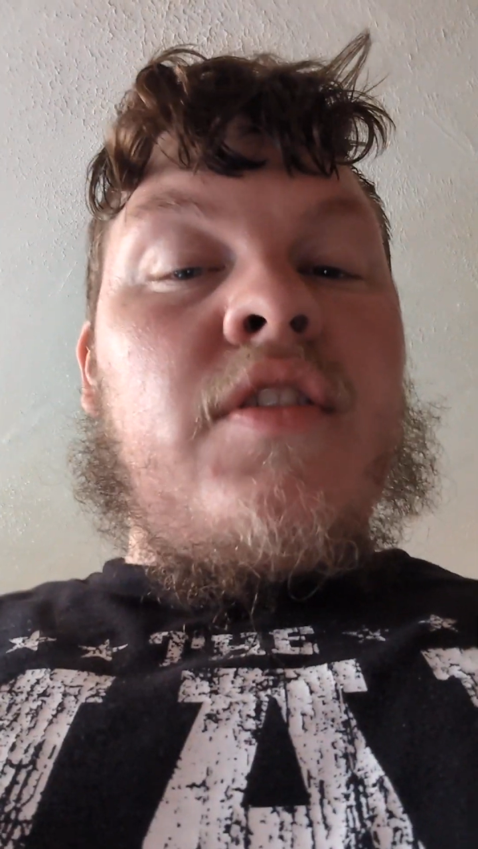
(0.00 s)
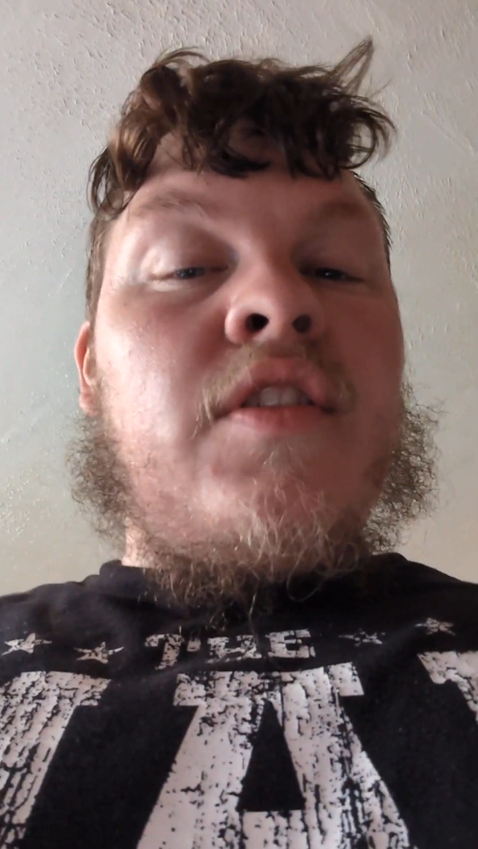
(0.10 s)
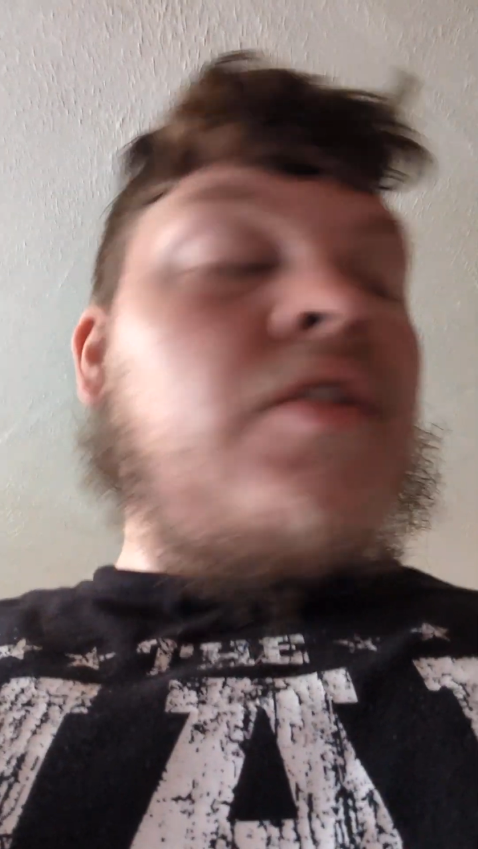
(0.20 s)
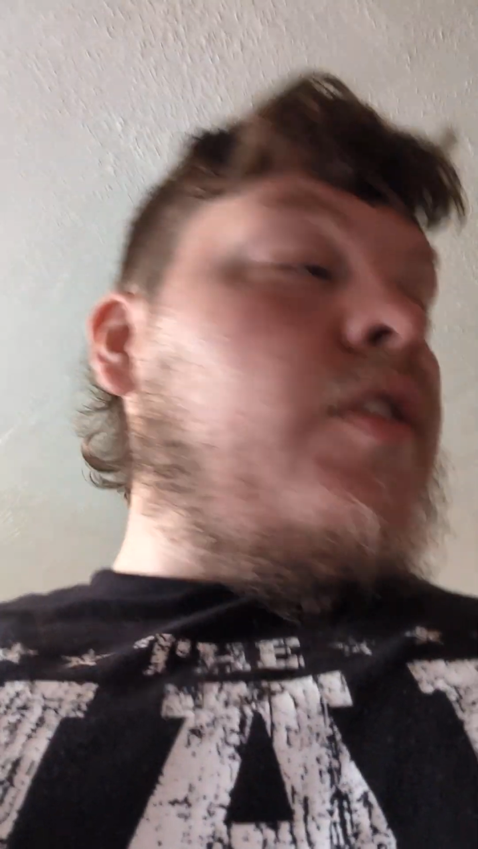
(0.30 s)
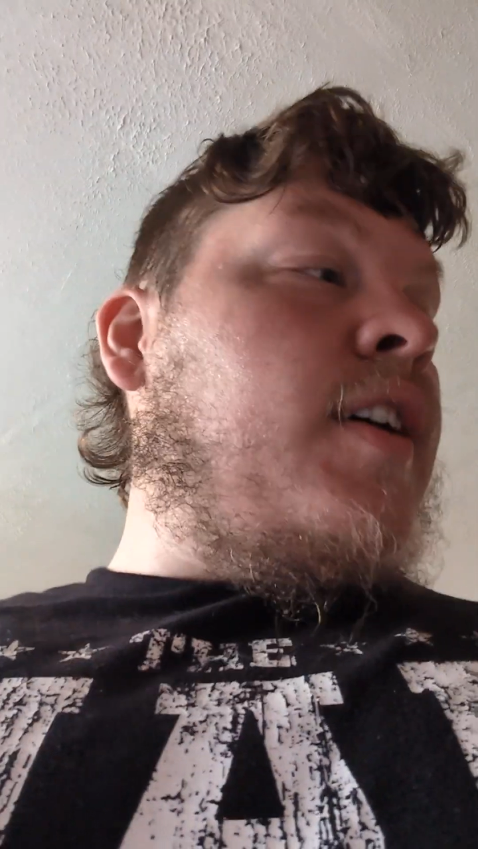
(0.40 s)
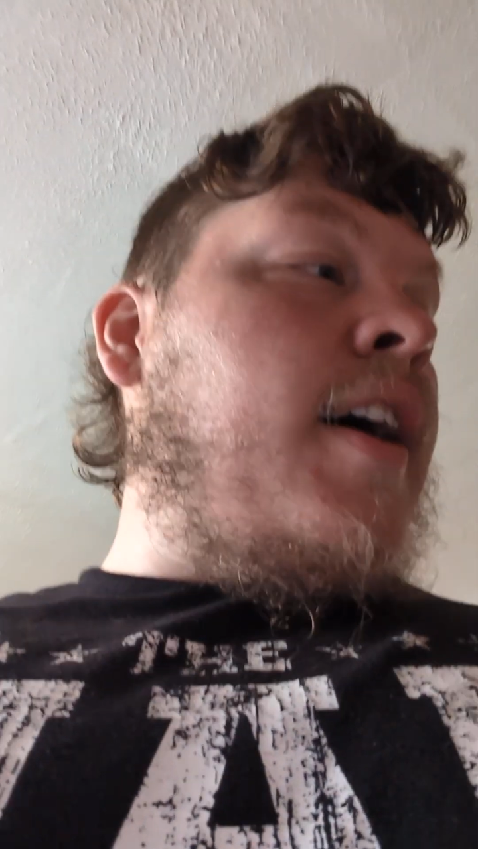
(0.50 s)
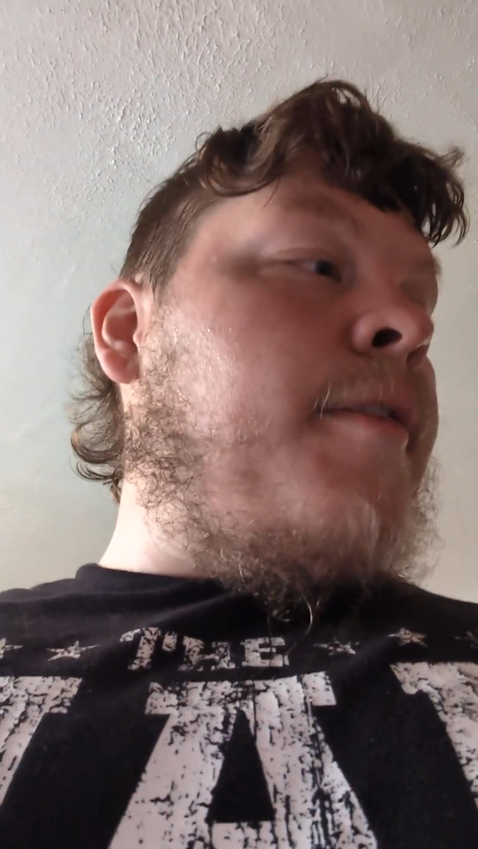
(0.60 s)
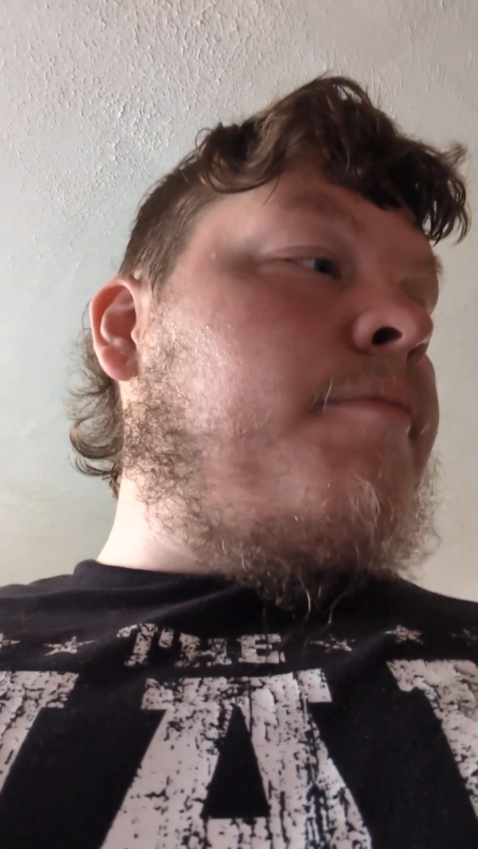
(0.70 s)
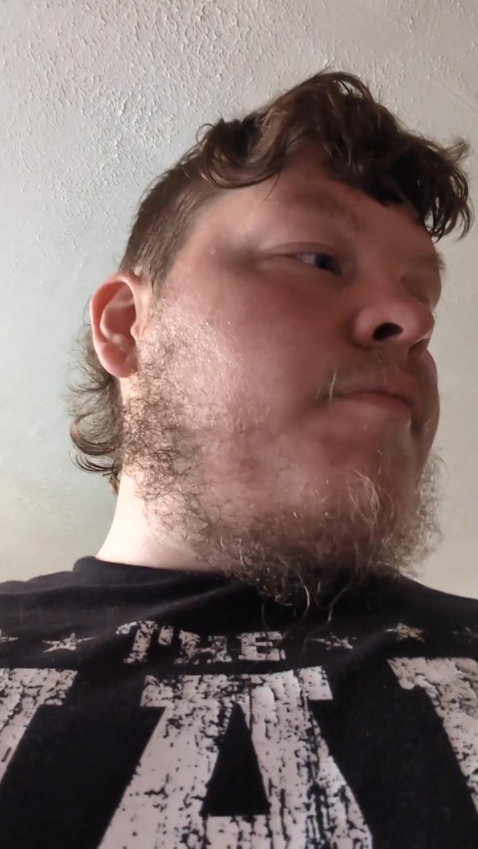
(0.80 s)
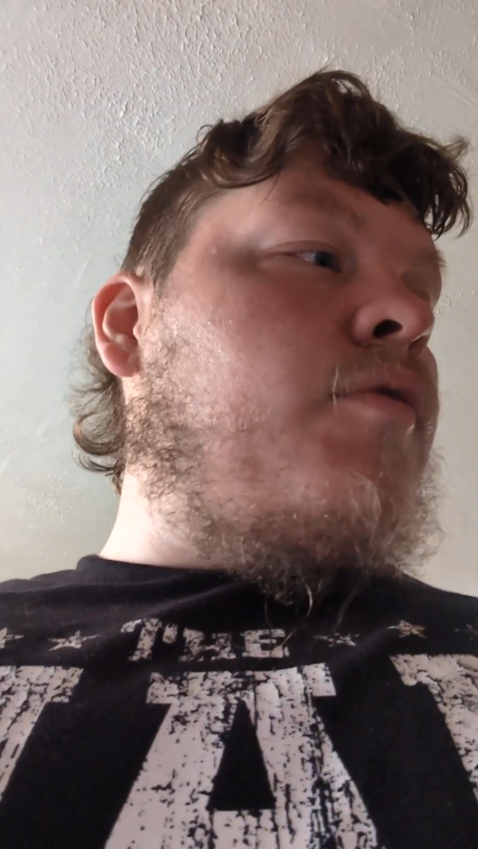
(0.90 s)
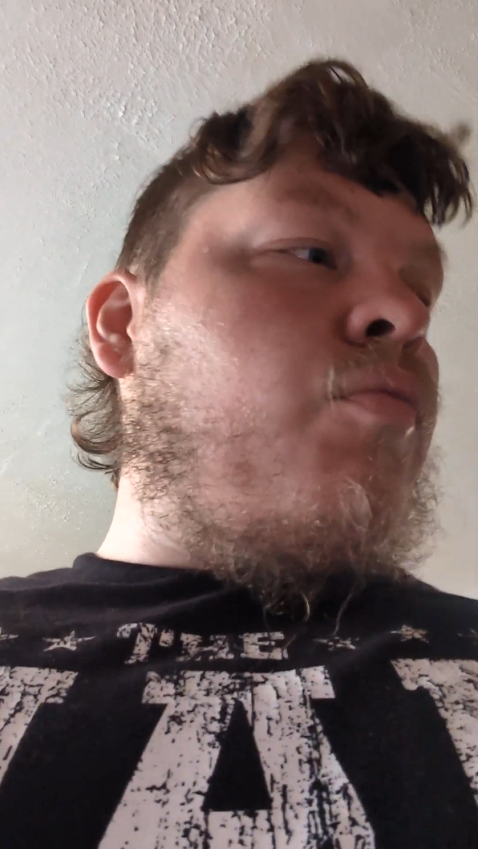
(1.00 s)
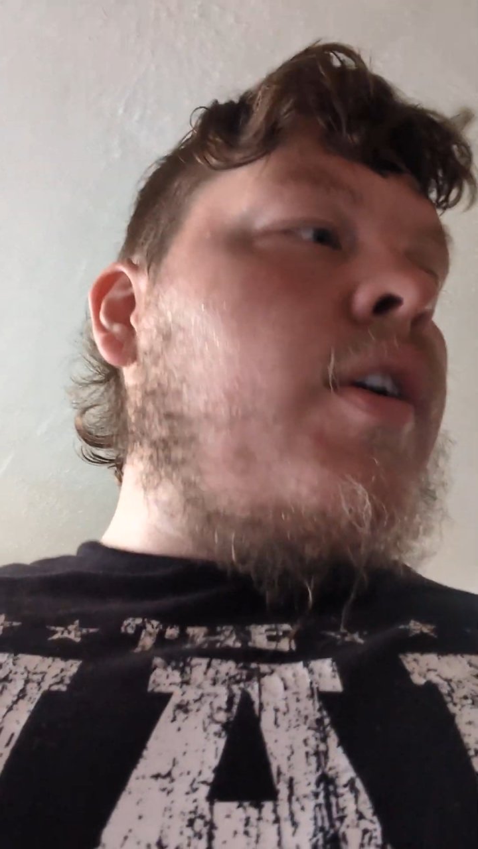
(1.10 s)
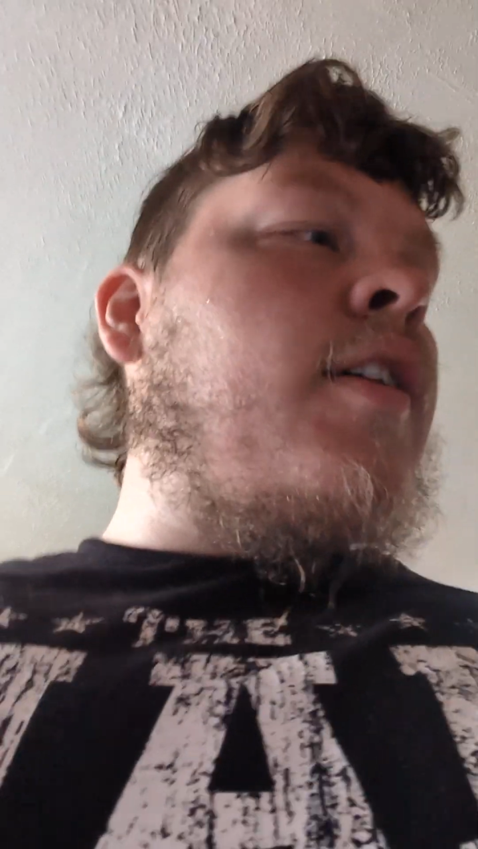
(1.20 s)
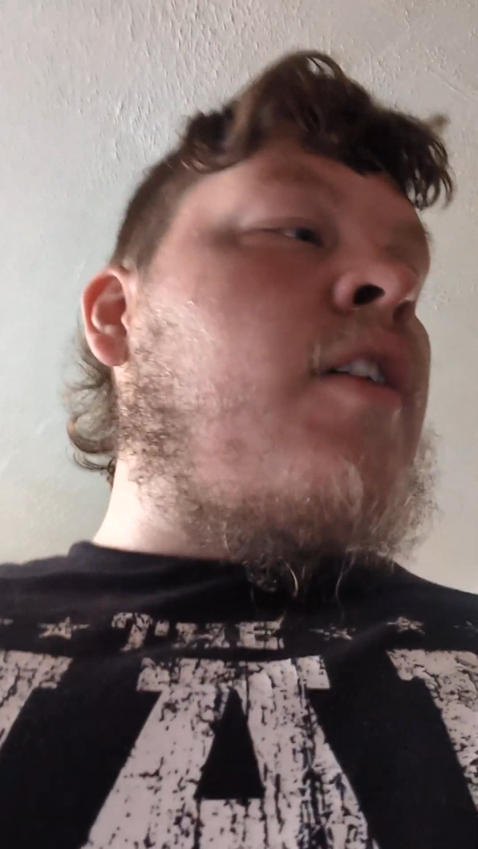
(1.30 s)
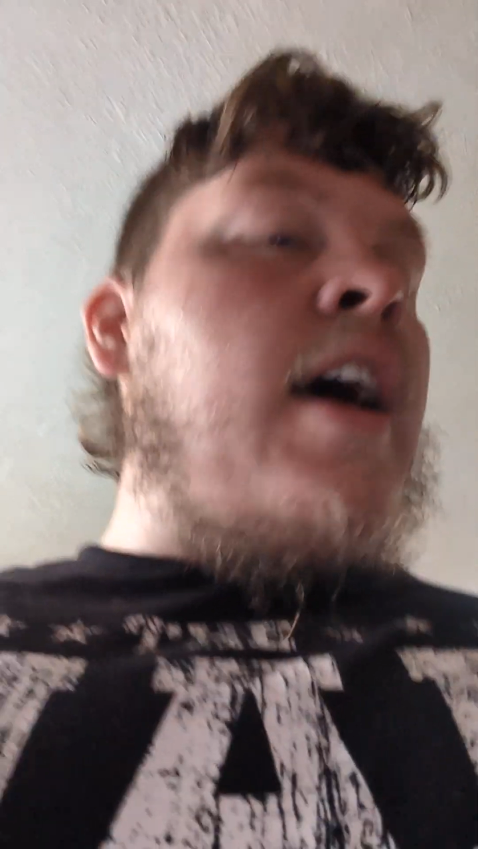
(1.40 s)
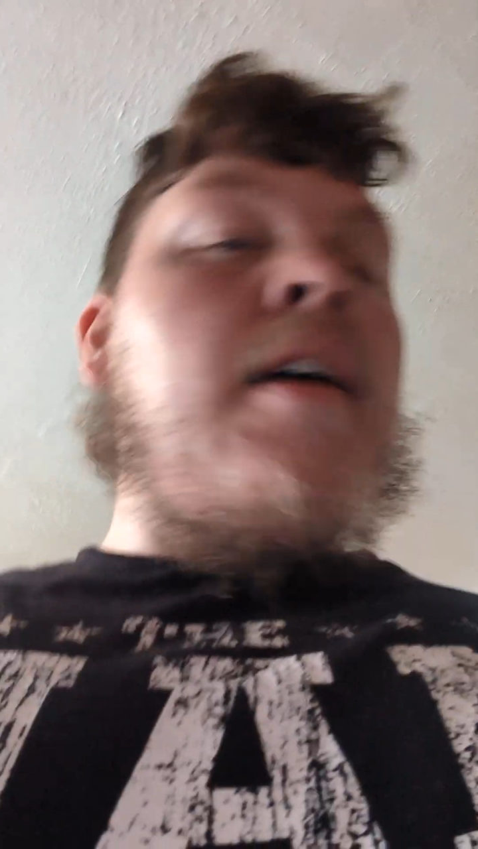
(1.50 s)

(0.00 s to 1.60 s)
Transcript: You got real